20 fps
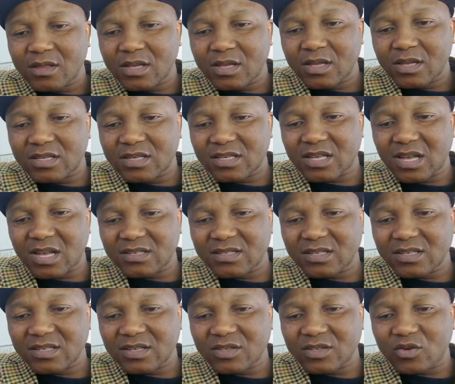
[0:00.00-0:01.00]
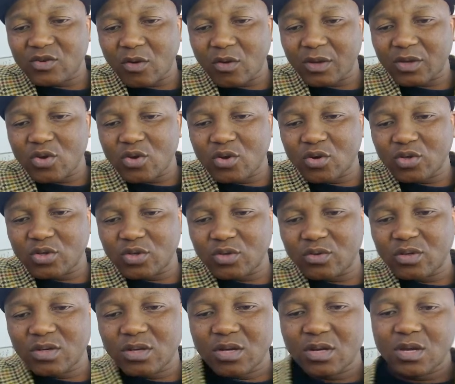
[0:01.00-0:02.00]
This and this cancel, so q equal
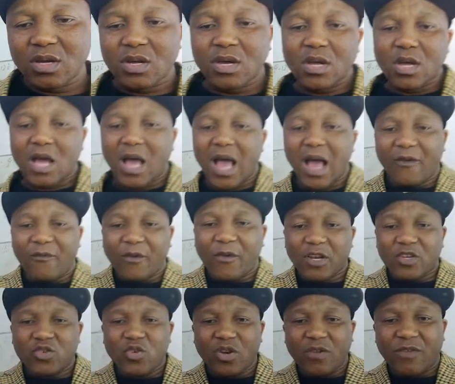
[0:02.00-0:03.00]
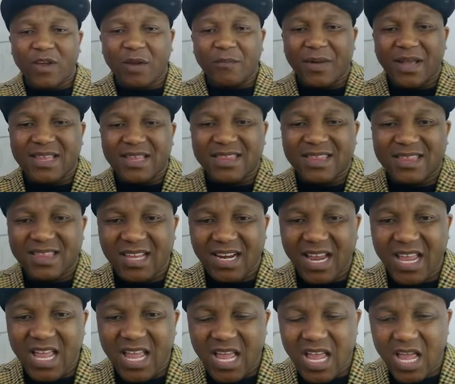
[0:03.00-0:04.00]
to 42 divided by
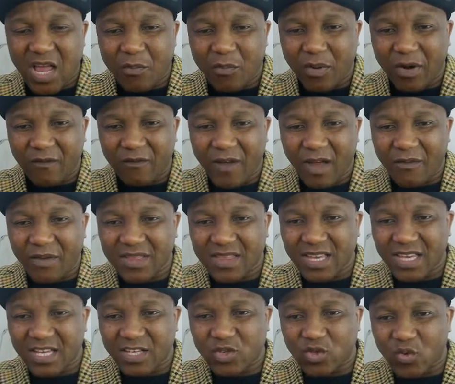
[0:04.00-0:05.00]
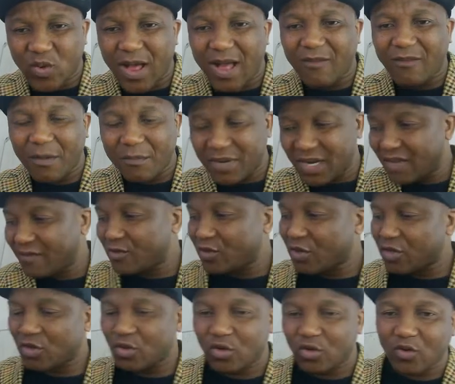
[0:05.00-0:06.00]
3.5, I think is 12. I believe
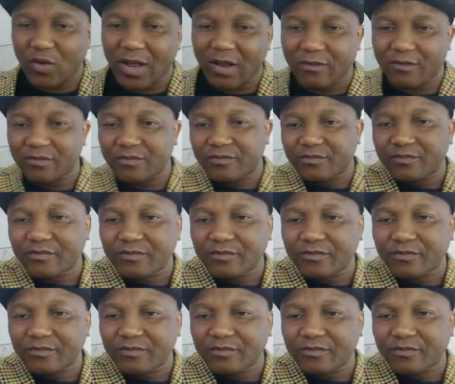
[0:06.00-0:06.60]
so, equals 12.